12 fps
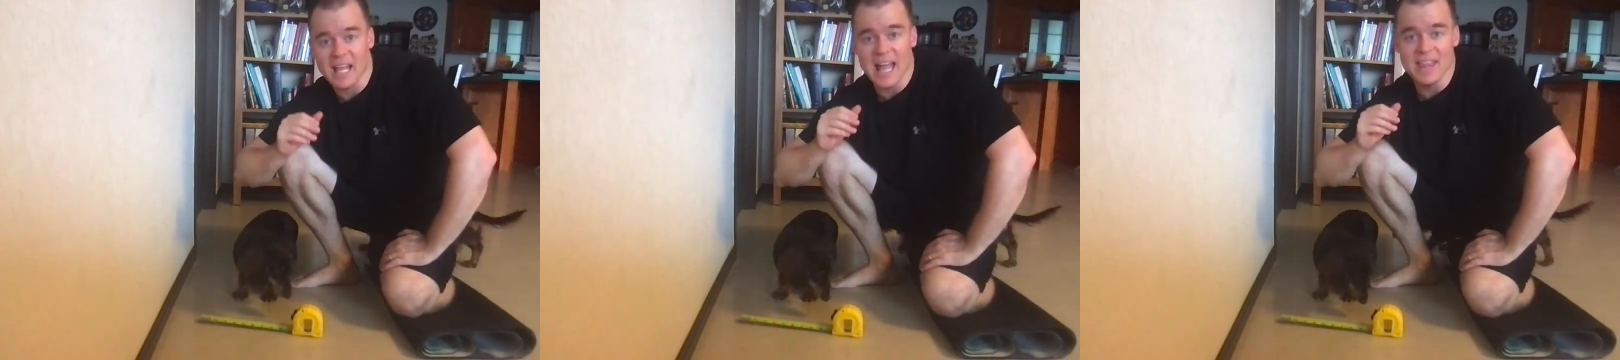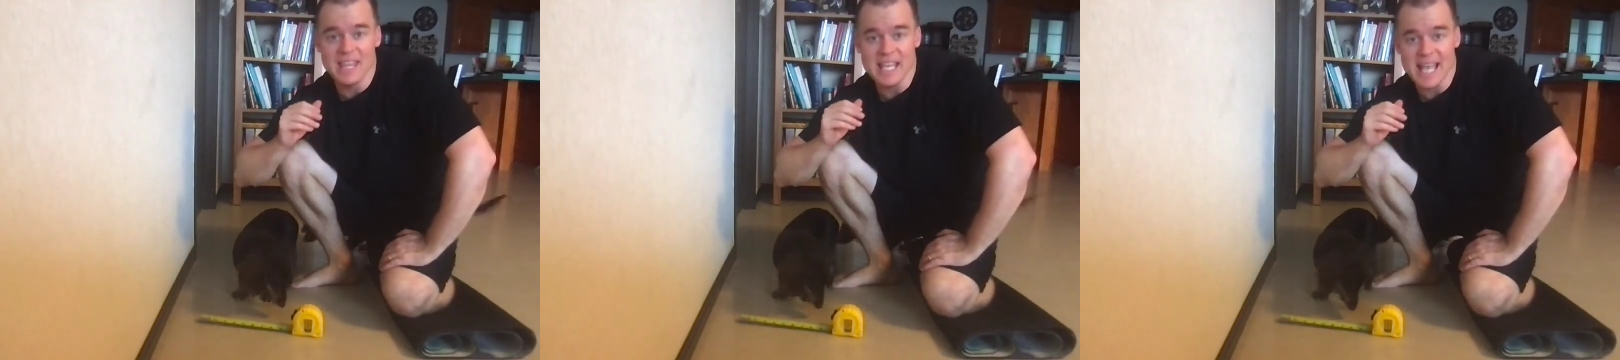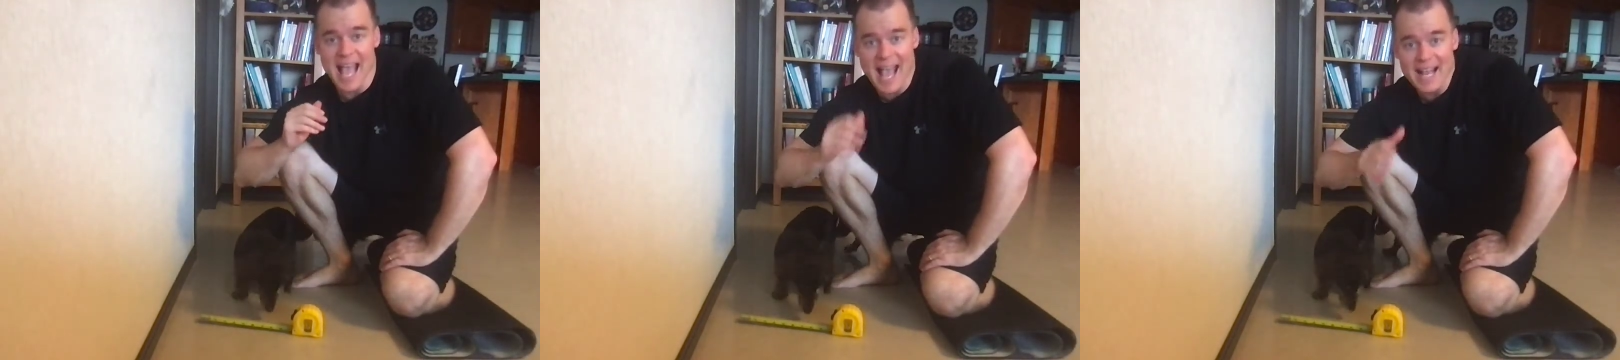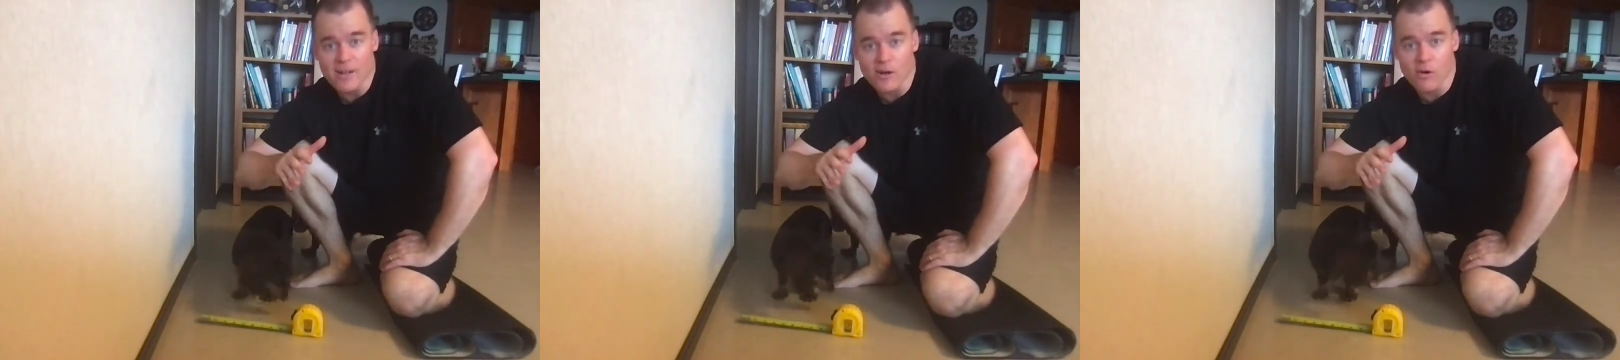the
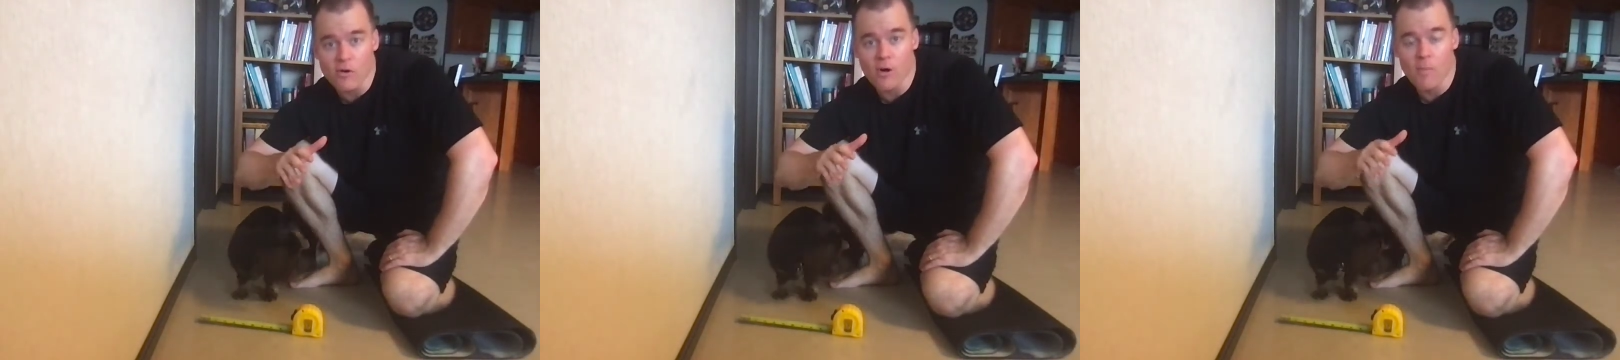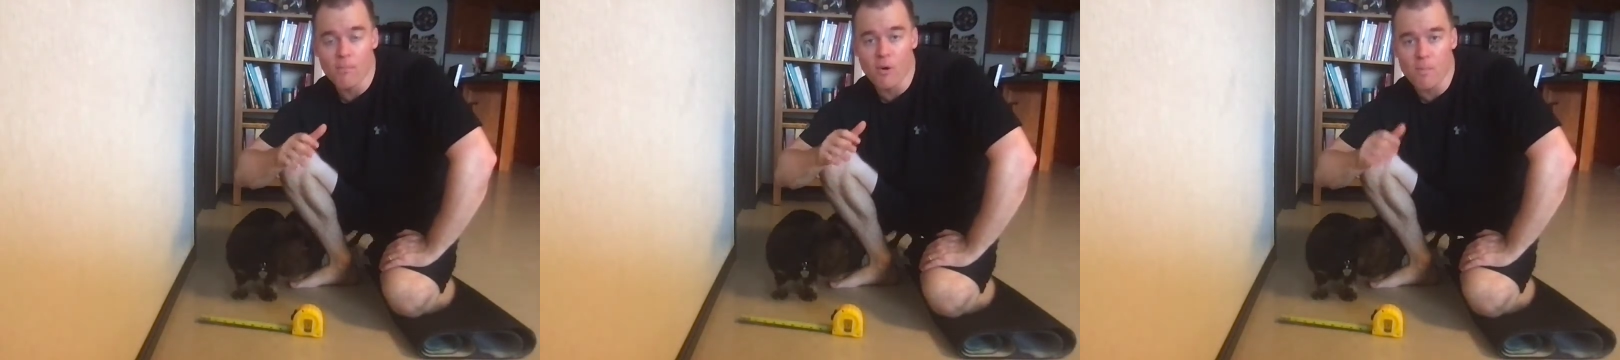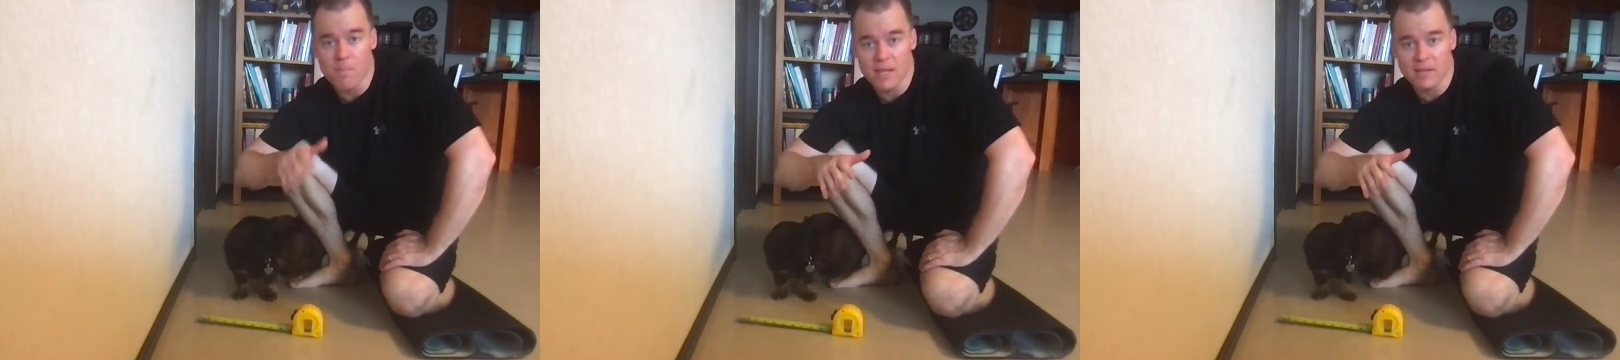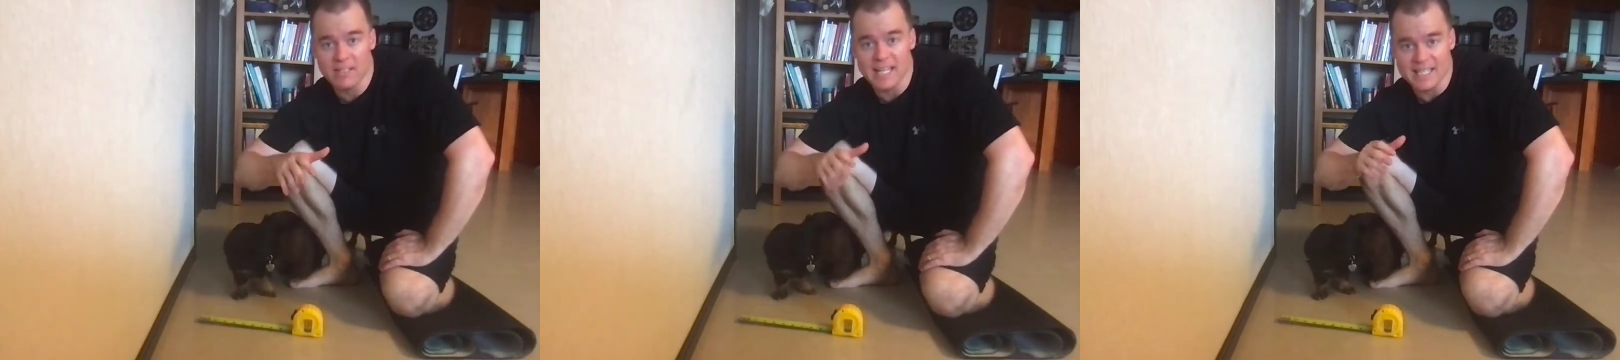ankle
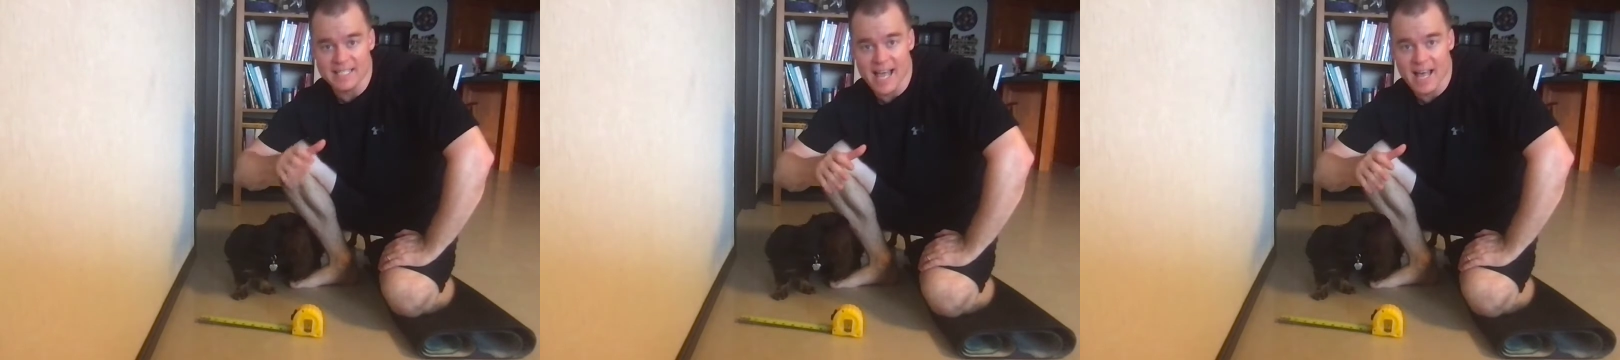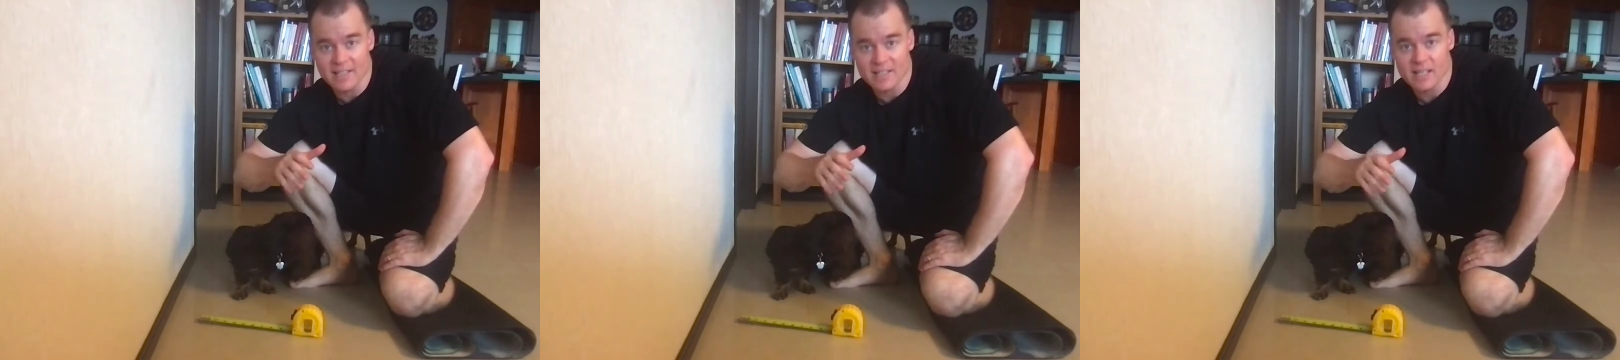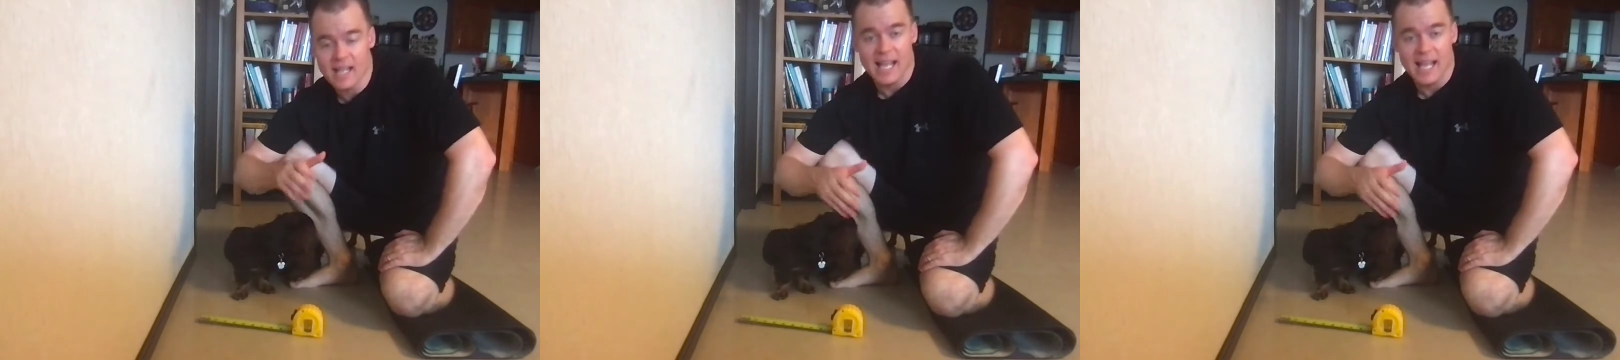mobility test.